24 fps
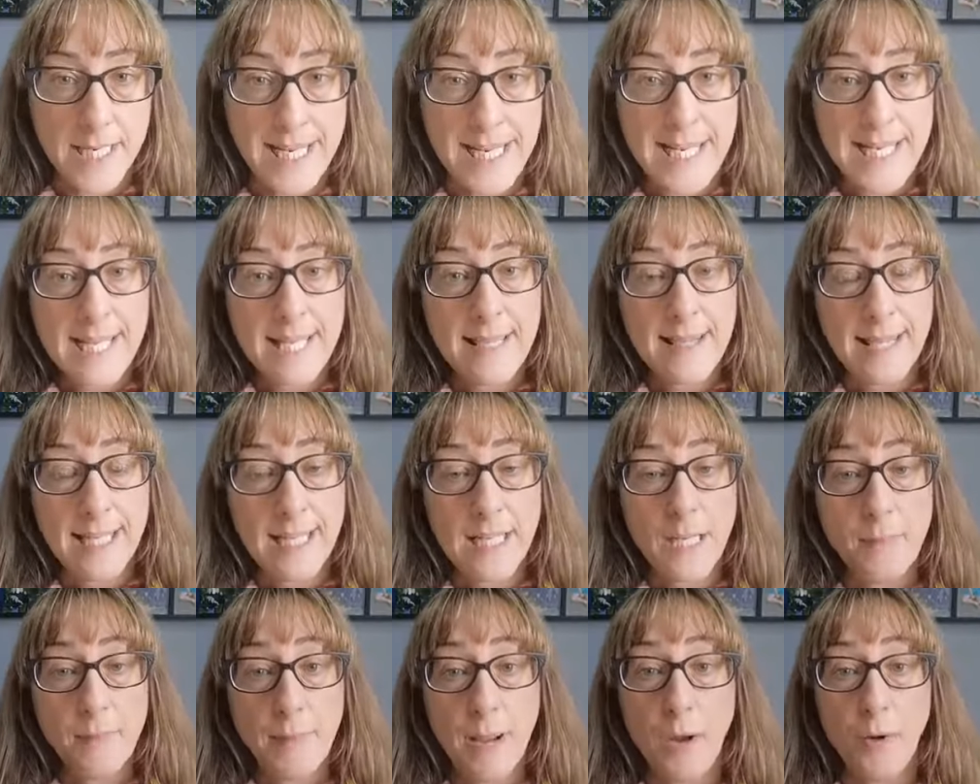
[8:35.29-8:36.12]
You need to
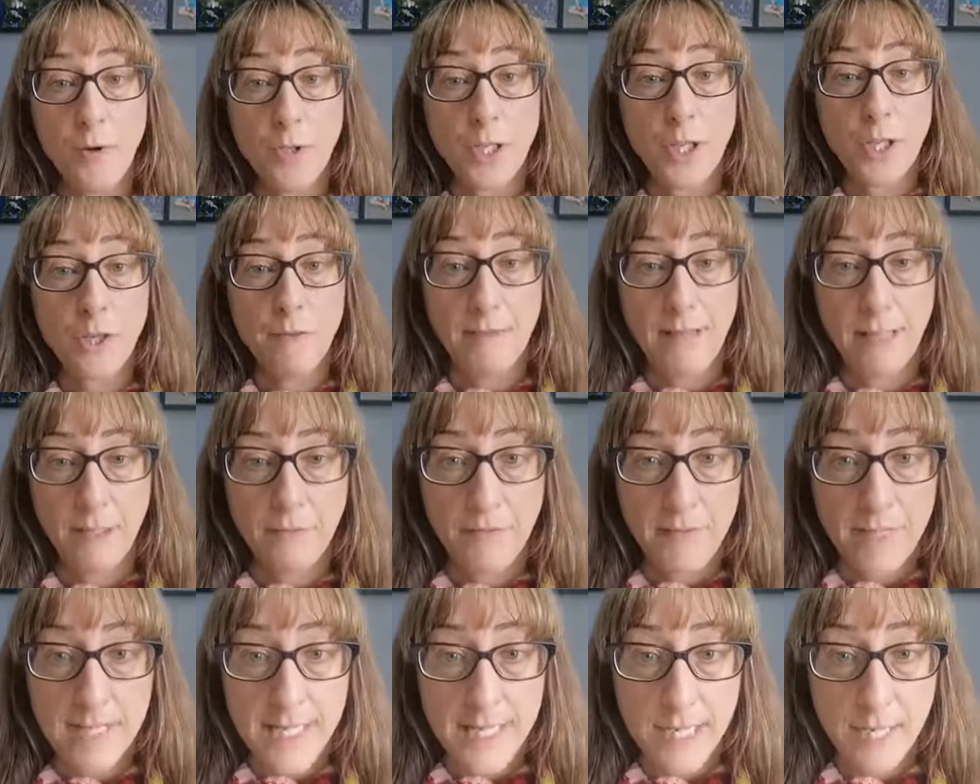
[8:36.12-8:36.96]
think about the
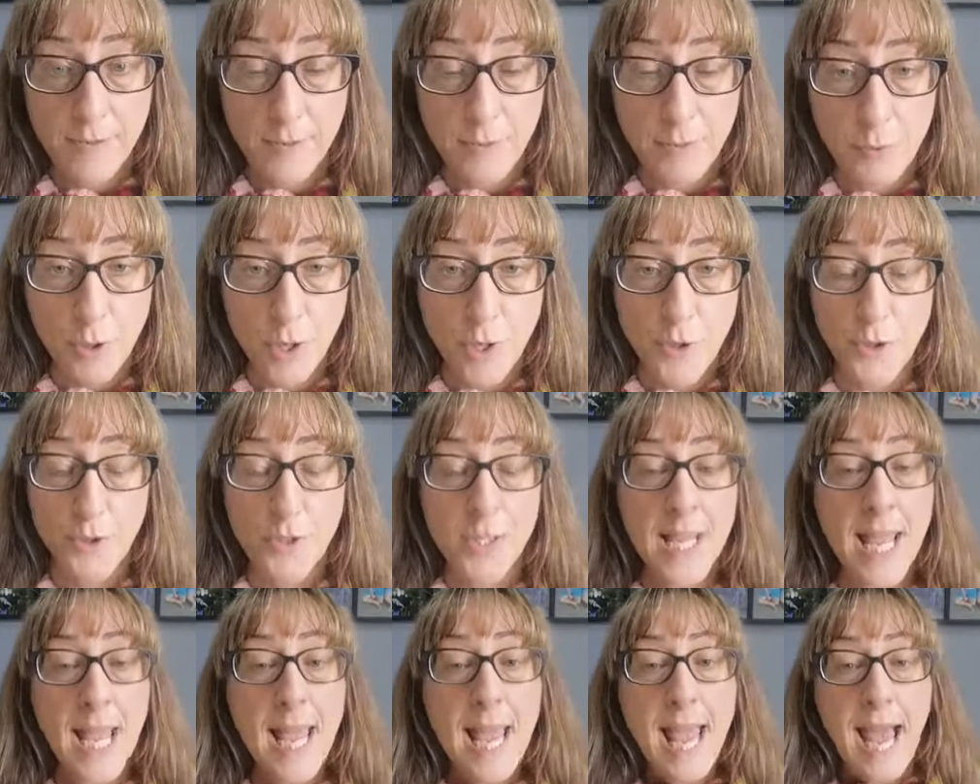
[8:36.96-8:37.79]
relevancy of the
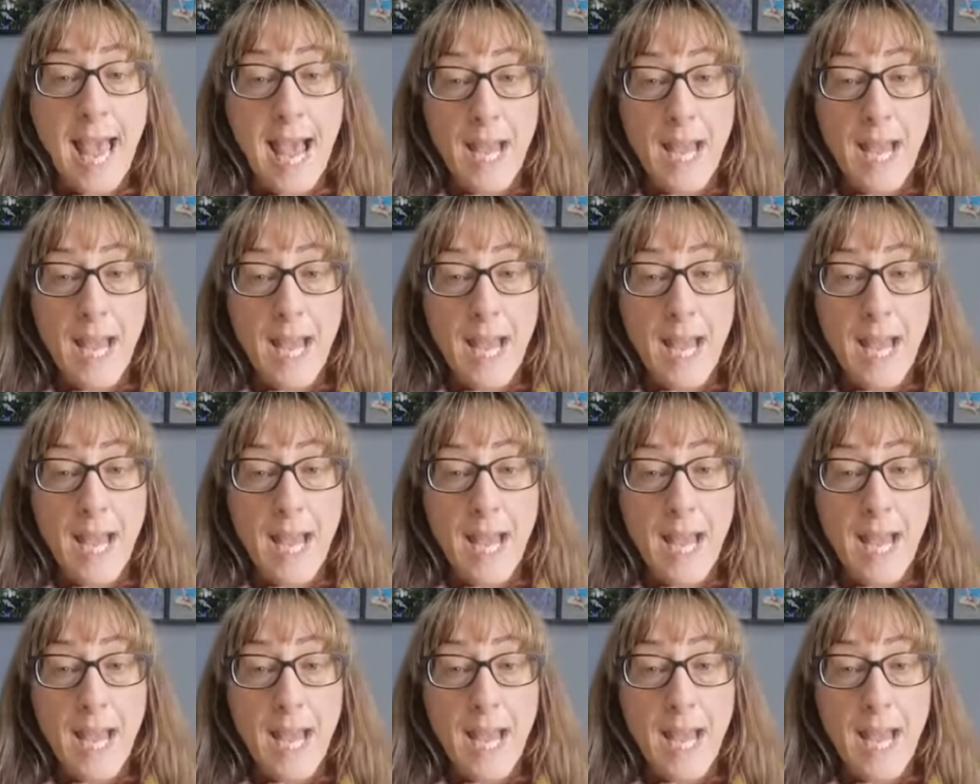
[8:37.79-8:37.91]
product